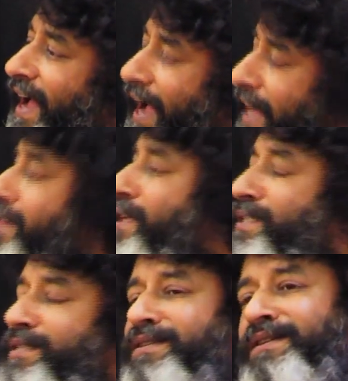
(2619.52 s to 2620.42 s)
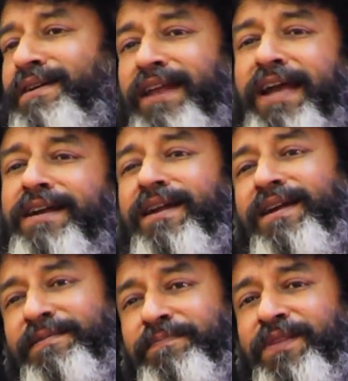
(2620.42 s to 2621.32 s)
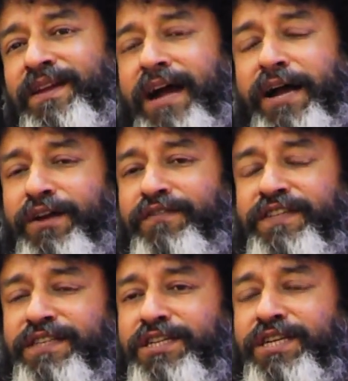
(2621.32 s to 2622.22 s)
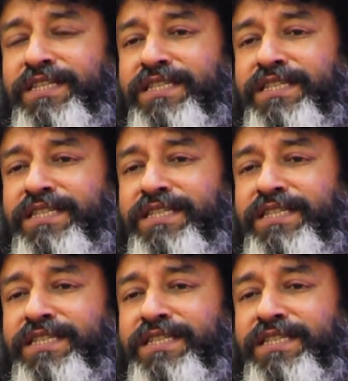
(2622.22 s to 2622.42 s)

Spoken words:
And this great cardio-physician